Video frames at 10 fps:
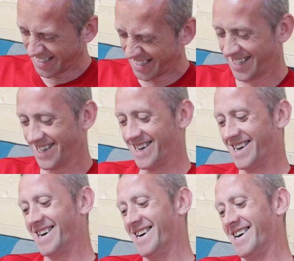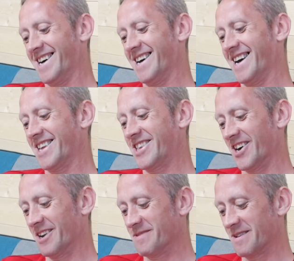Ah, I
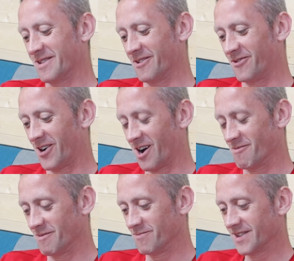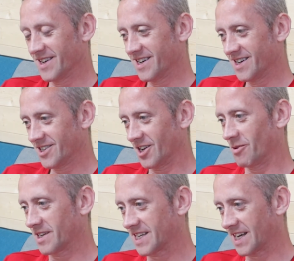thought I'd be able to farm him. Now,
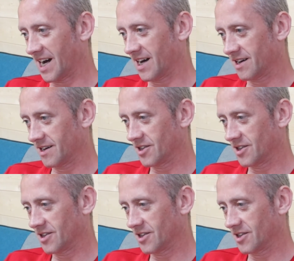what's he got?